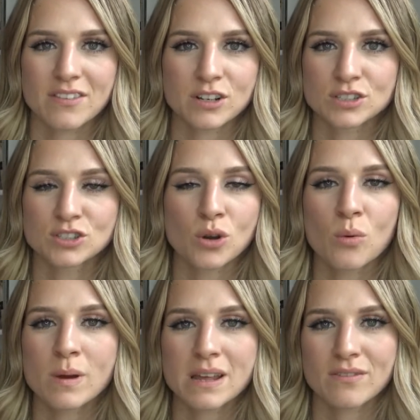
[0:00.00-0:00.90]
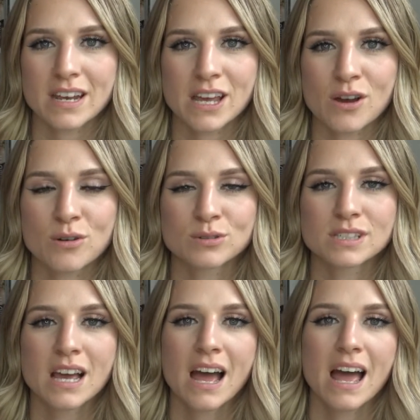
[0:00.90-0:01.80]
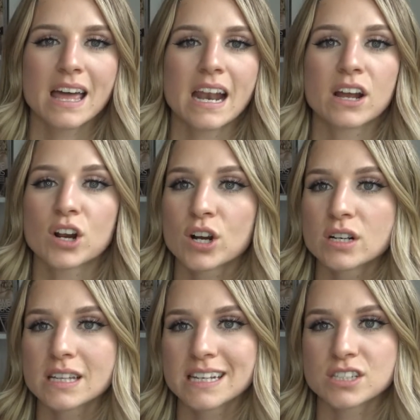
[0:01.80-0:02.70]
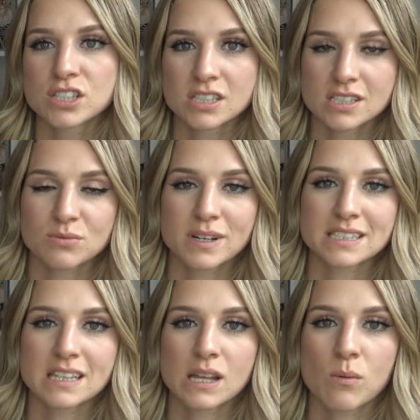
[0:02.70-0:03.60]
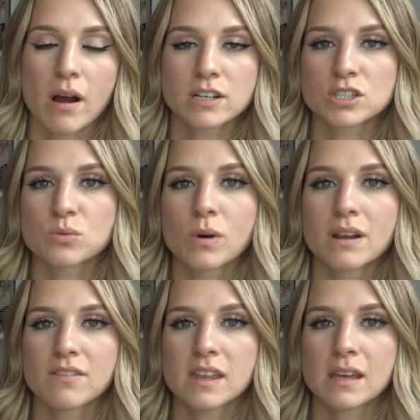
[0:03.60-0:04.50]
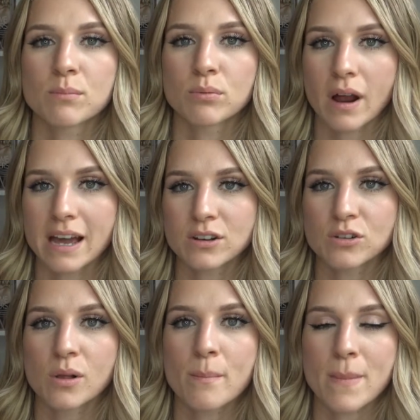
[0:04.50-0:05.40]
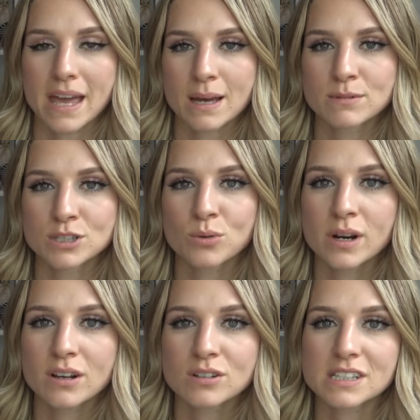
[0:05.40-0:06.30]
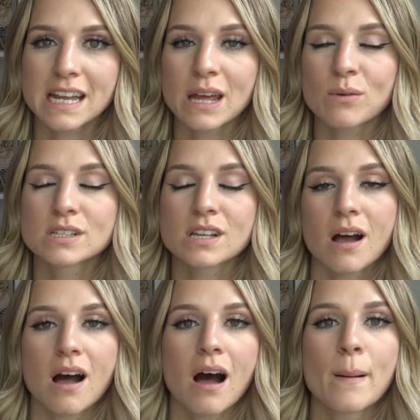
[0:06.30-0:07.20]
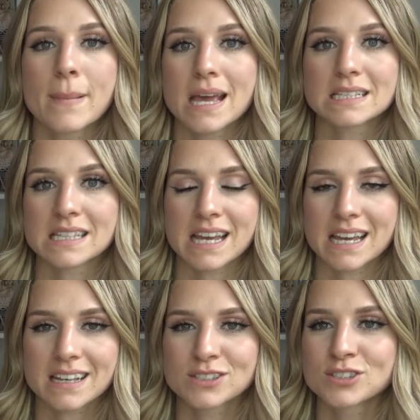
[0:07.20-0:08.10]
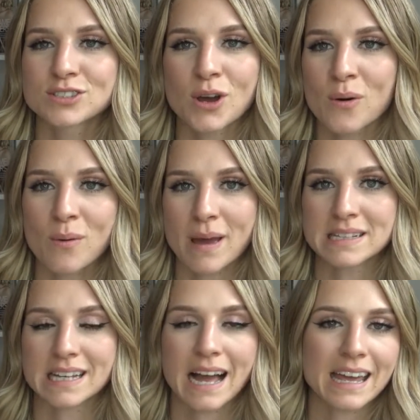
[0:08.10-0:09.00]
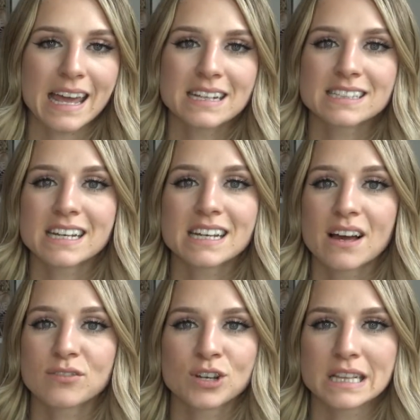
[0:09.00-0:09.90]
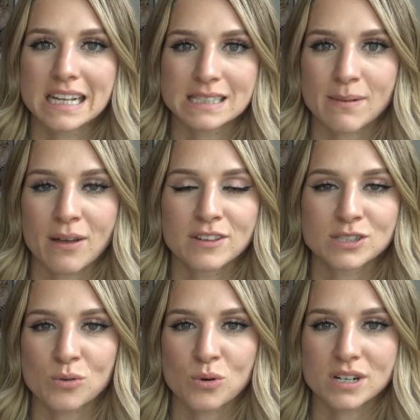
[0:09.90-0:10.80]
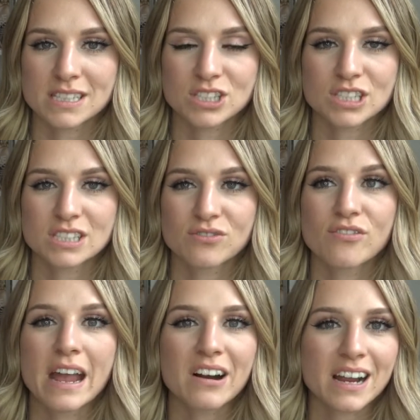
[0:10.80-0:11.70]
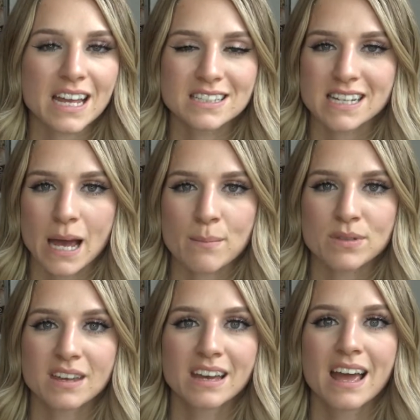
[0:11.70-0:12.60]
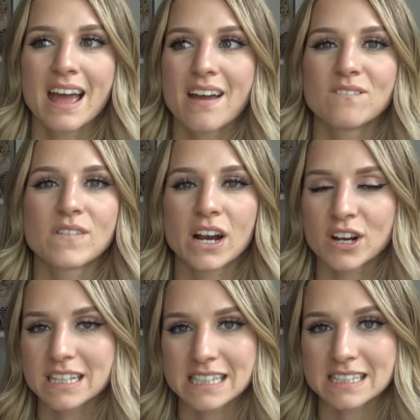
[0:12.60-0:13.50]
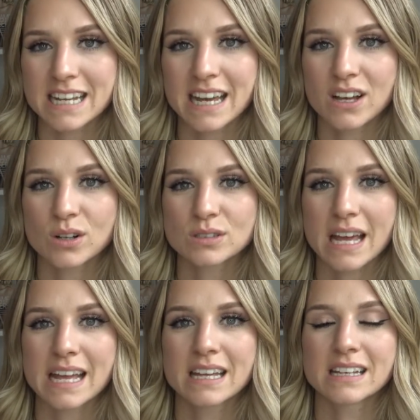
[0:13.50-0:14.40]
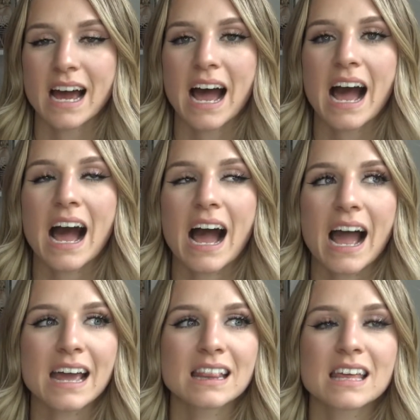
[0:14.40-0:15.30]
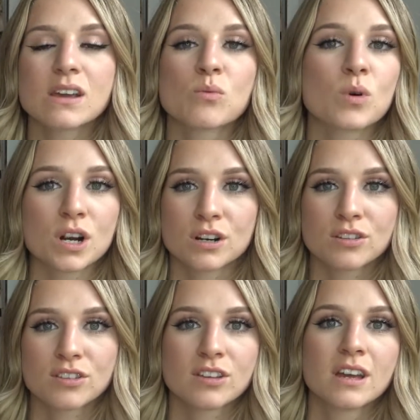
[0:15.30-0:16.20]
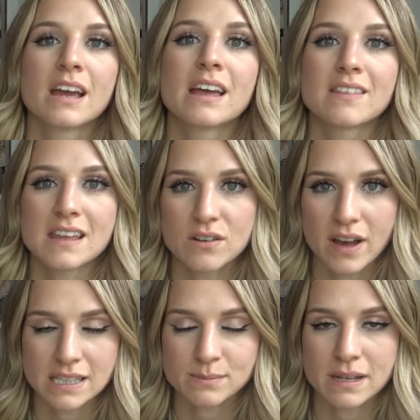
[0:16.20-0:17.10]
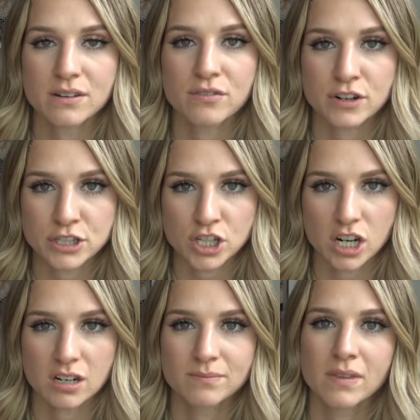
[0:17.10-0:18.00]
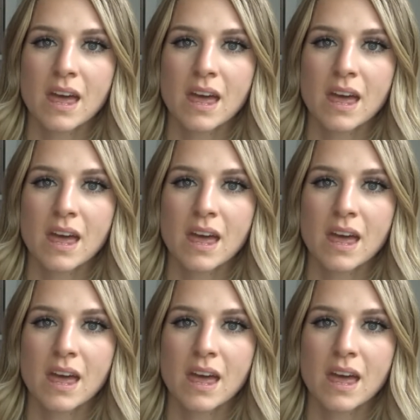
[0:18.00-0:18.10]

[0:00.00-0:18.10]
There's so many videos and I currently just recently watched one of the bridal makeup tutorials and it was amazing, so amazing. I can't say enough good things about this course. It's just very in-depth, very detailed, and highly worth the investment for sure.